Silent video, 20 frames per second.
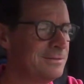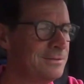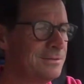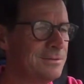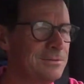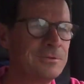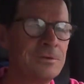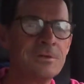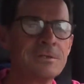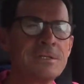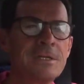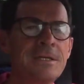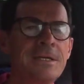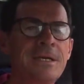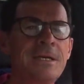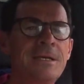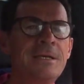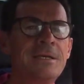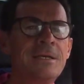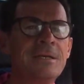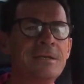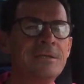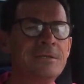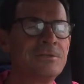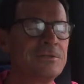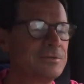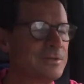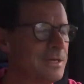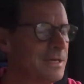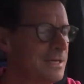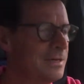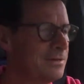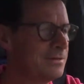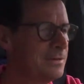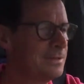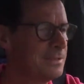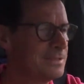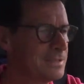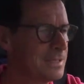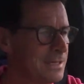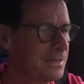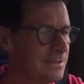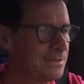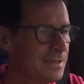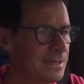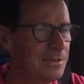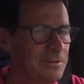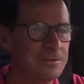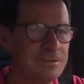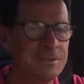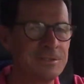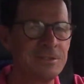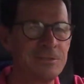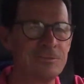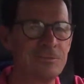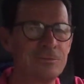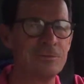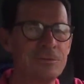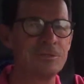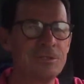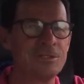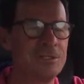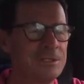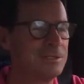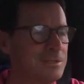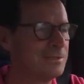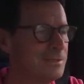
Rosaline Trainer is there. Hello to you, Roisin.